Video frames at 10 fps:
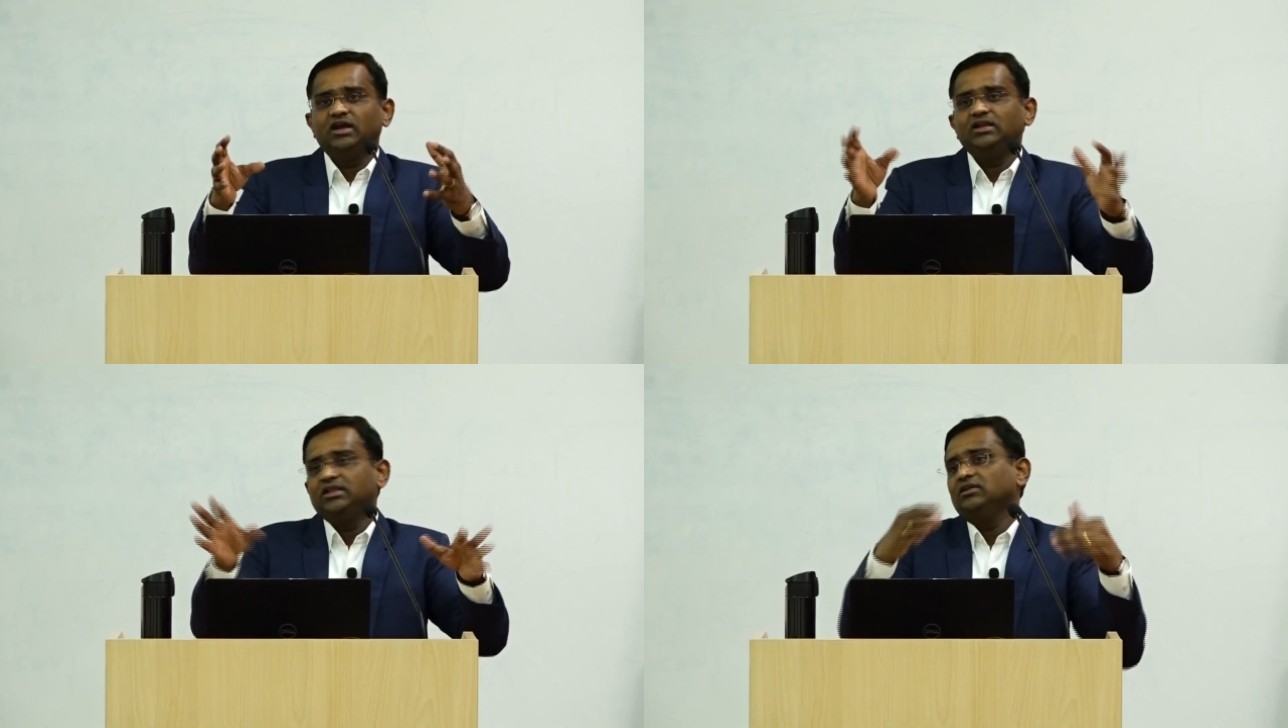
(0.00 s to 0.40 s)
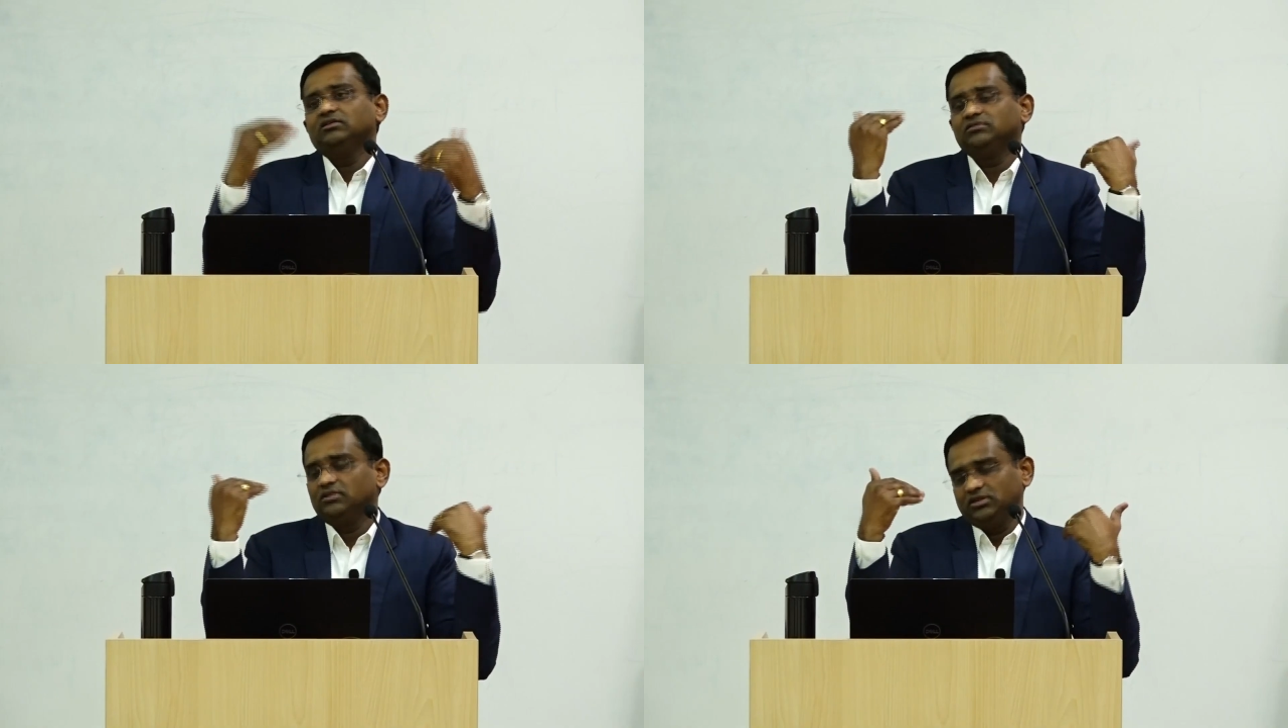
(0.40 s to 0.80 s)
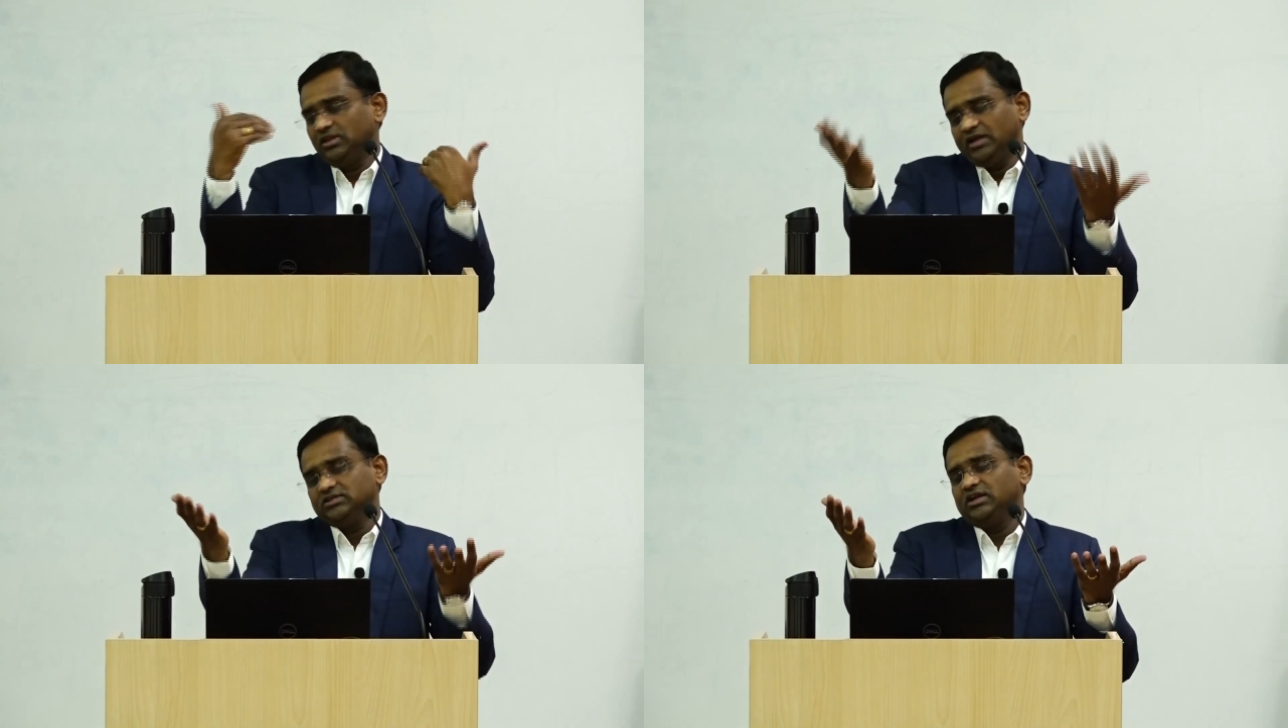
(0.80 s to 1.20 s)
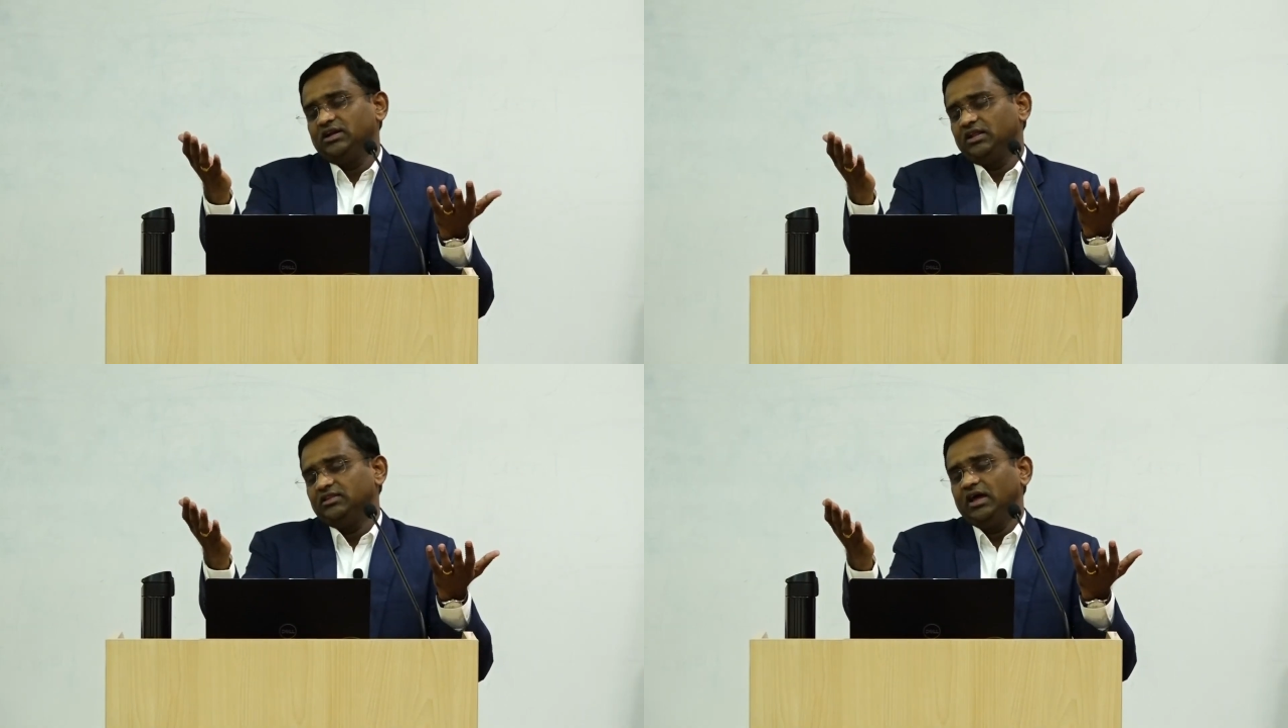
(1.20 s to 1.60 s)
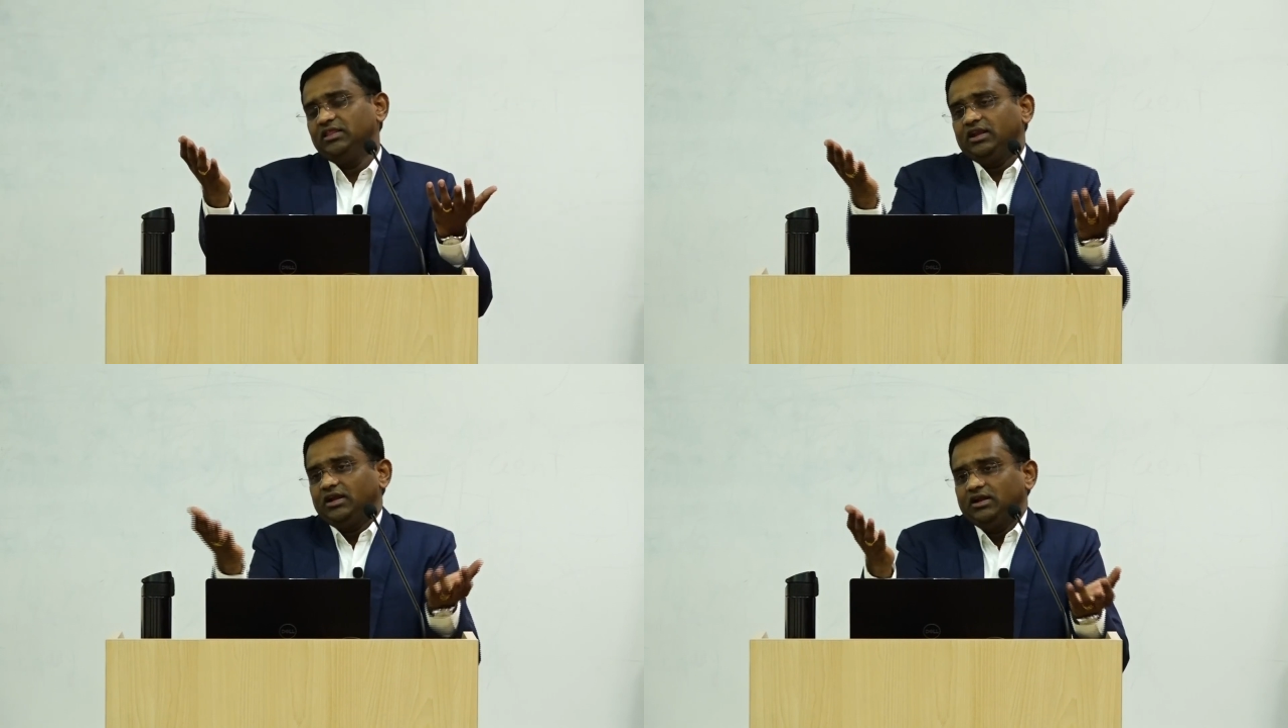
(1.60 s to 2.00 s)
and then the other
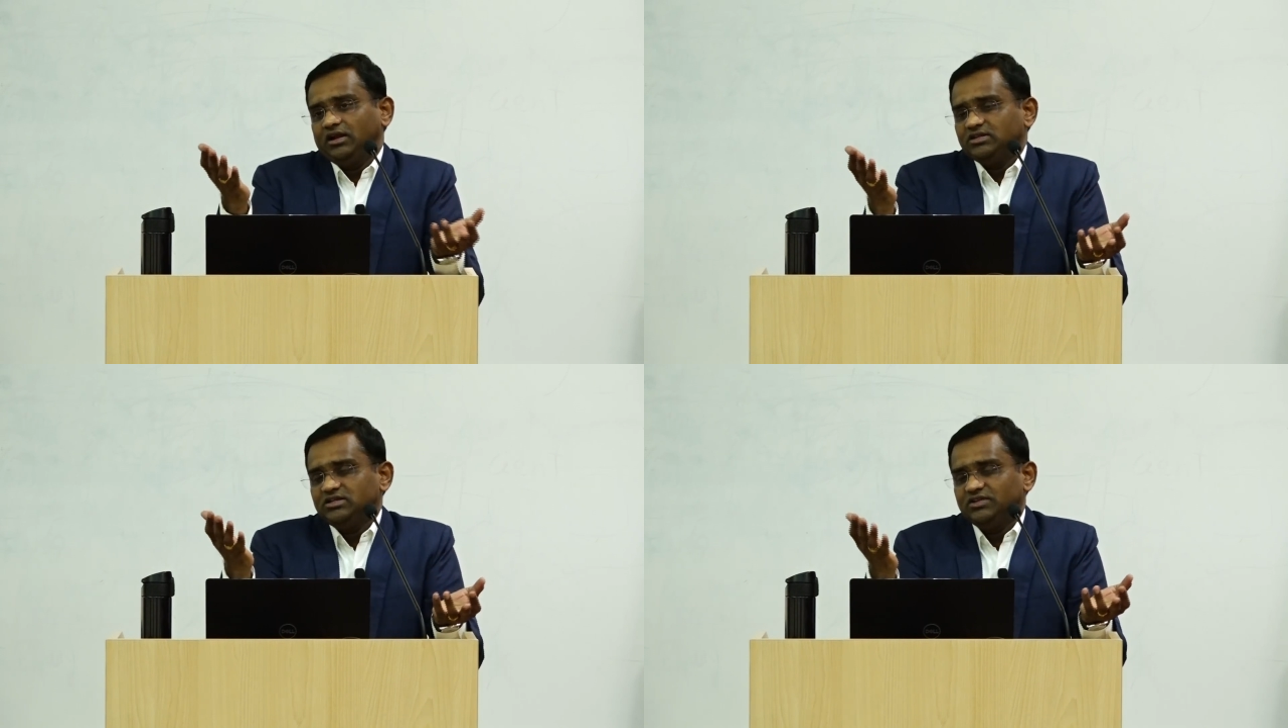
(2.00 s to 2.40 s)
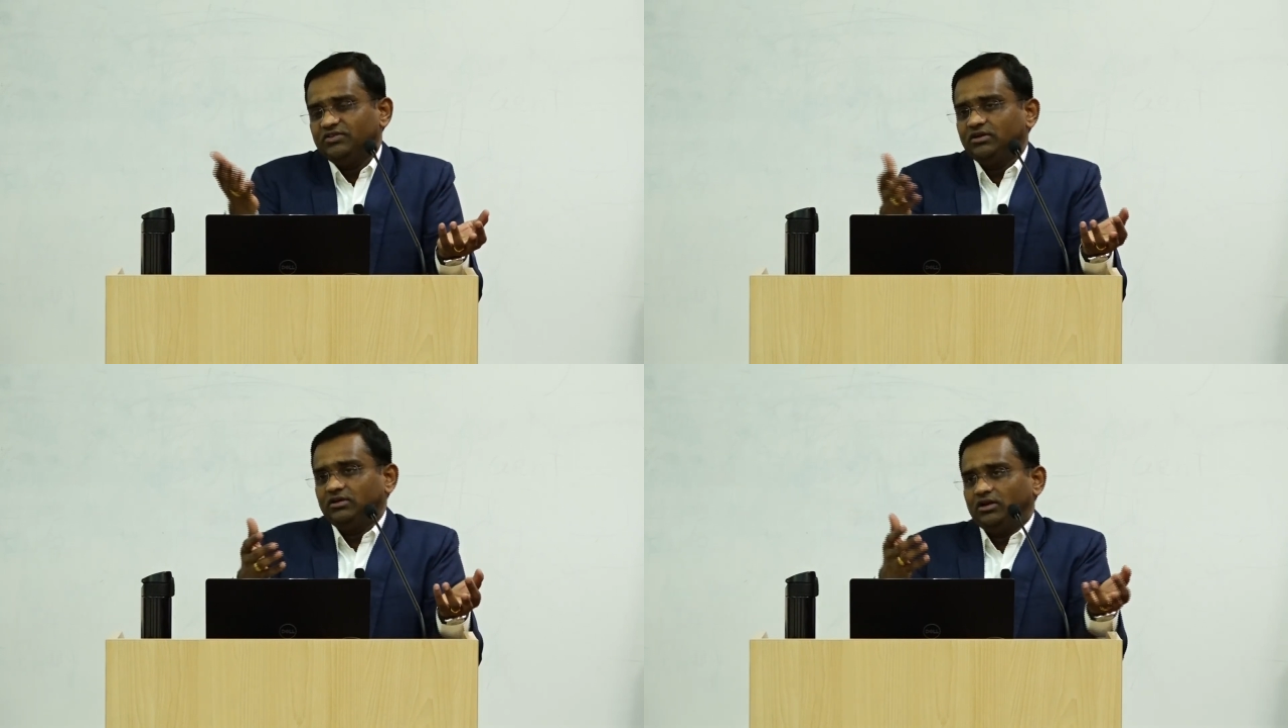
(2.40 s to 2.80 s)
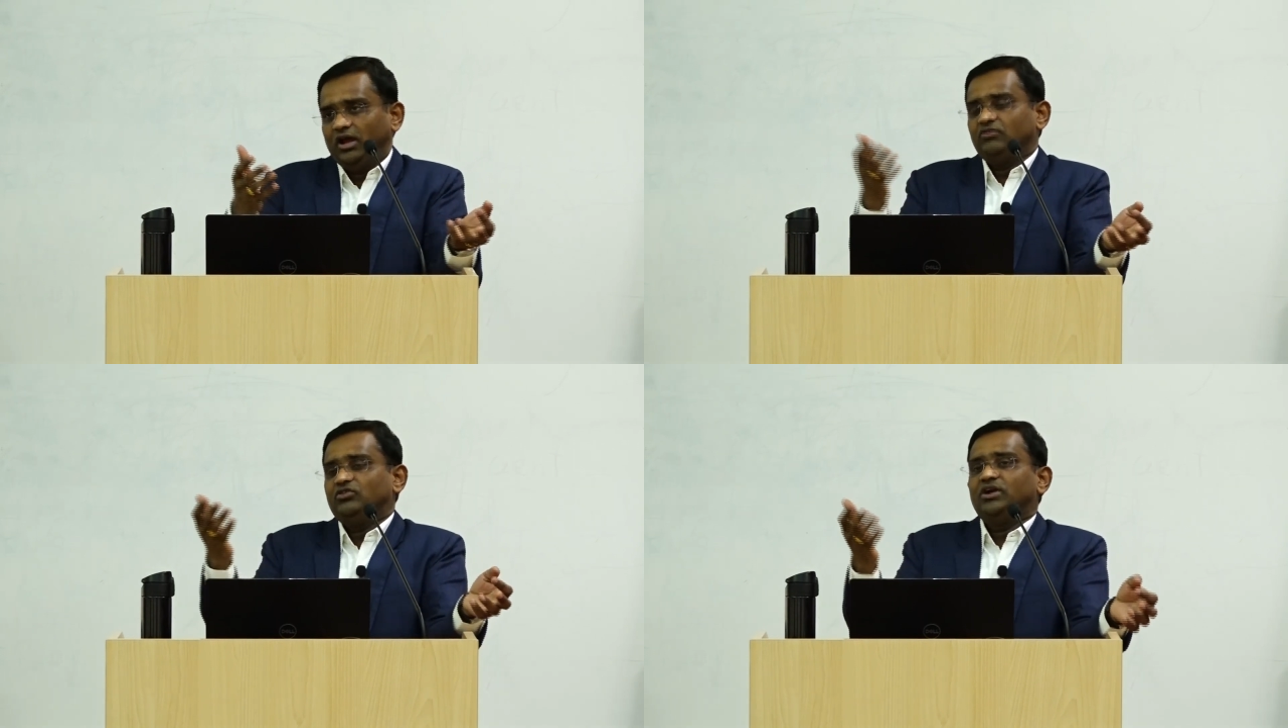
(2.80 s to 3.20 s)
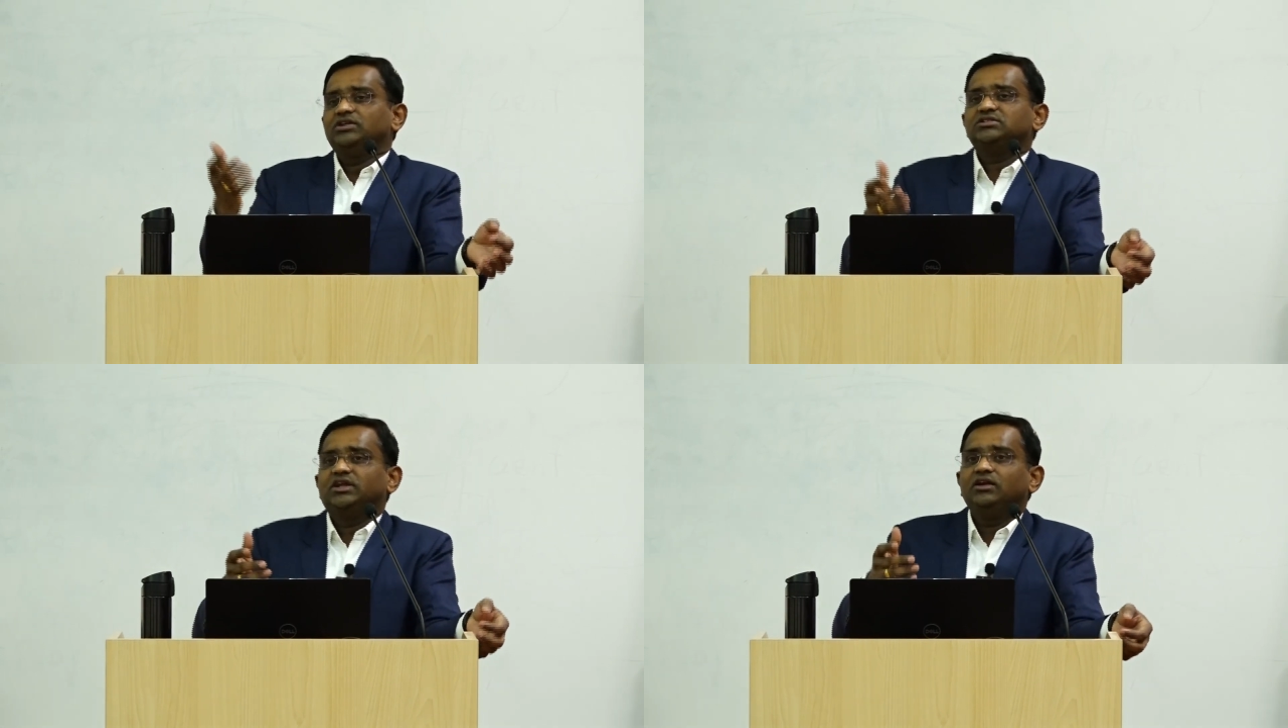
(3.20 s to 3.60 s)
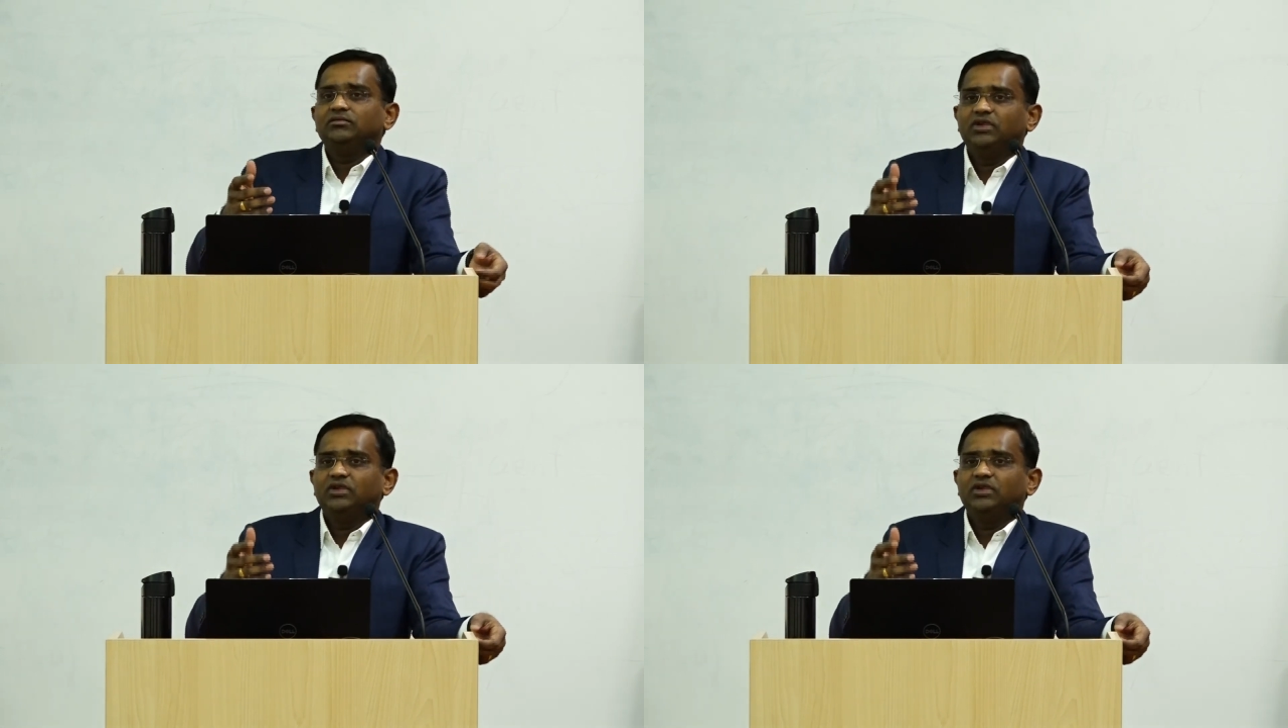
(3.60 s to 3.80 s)
end doesn't even have to understand,